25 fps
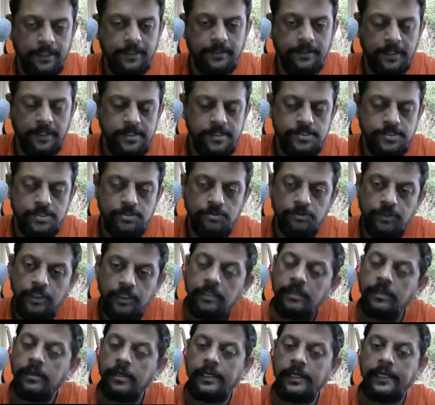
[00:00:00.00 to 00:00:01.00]
traced to
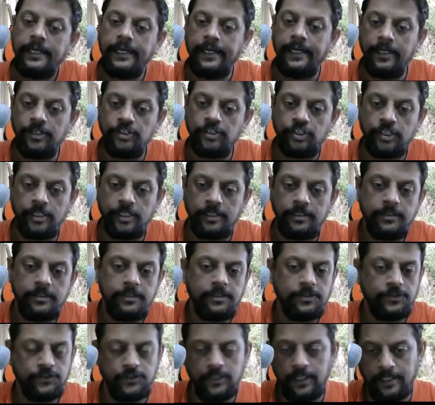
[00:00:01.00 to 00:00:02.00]
the ancient
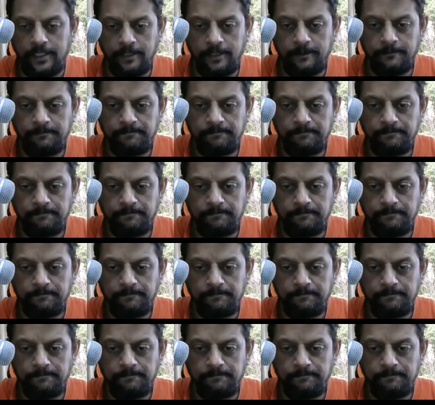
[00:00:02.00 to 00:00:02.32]
setting.